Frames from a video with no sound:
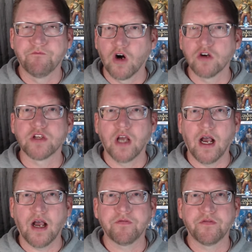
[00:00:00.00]
First
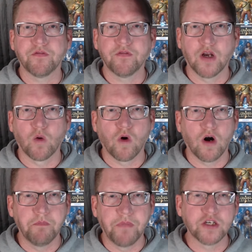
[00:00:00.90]
off, there were
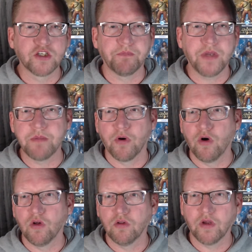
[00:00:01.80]
a bunch of
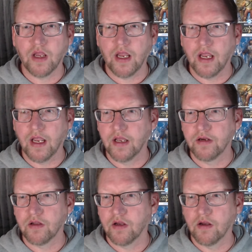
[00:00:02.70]
people
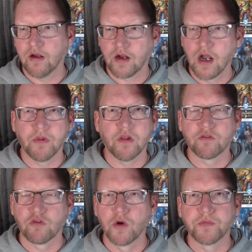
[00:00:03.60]
and a couple of
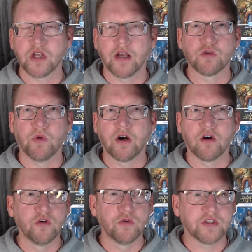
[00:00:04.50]
groups on Twitter
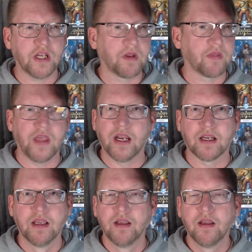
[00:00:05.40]
who seemed to
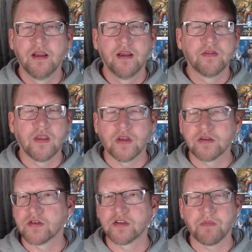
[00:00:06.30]
think that this
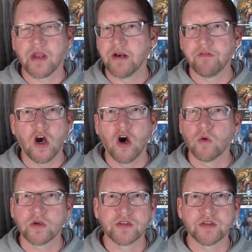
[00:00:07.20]
is some kind of a
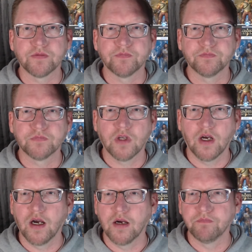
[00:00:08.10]
hoax,
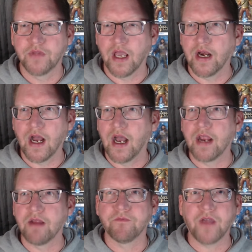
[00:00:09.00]
that
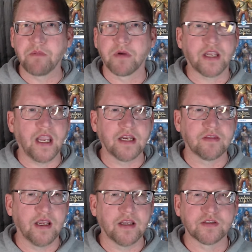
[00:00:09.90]
I fabricated
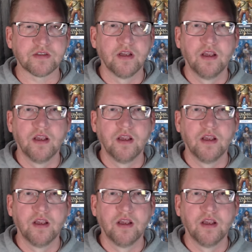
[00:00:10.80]
this,